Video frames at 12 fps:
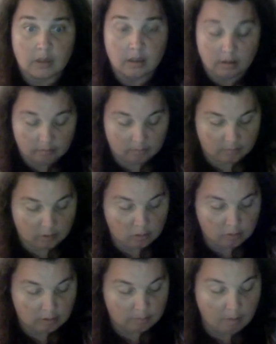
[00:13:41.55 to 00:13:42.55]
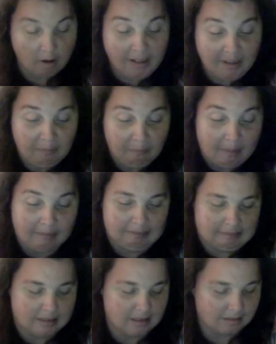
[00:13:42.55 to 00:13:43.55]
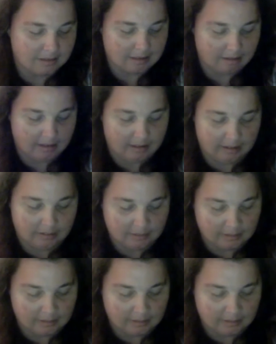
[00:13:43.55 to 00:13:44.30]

um, the chocolate might have melted slightly.